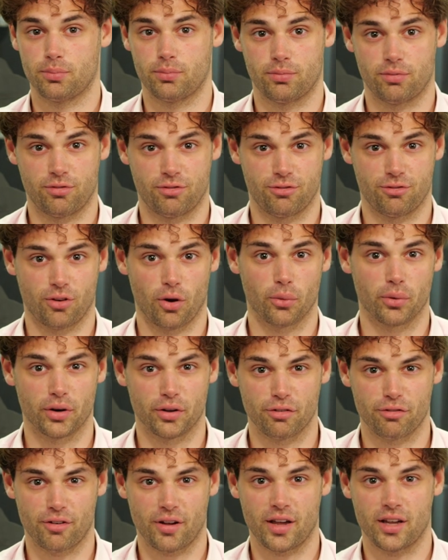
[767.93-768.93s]
foreign
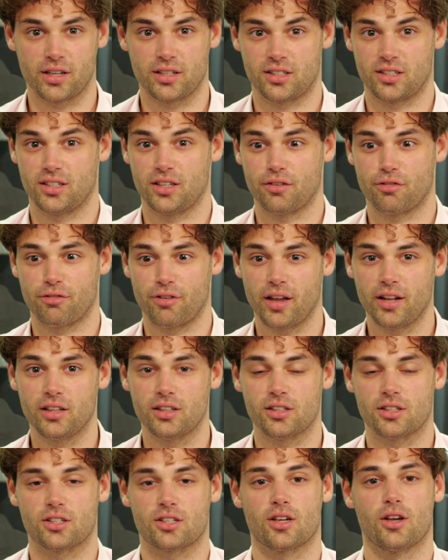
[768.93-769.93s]
affairs and
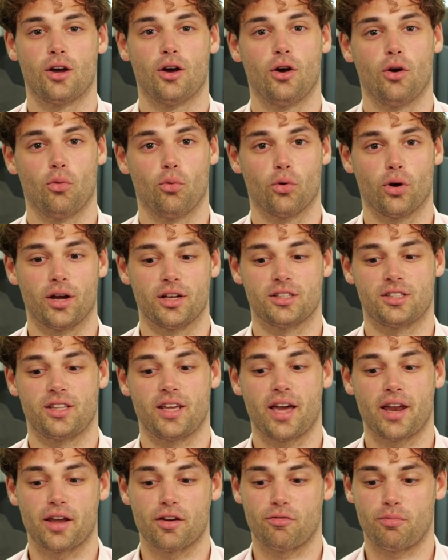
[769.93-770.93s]
defence, whereas the
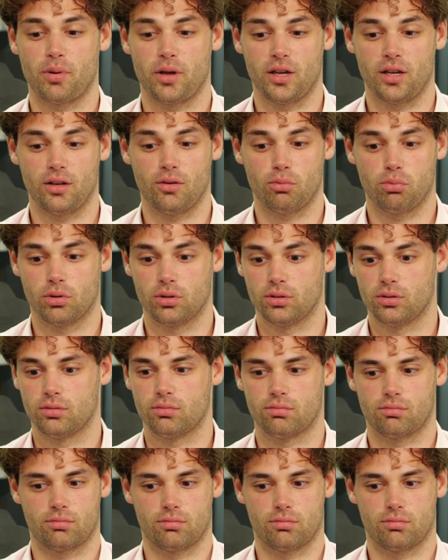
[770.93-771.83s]
NFP will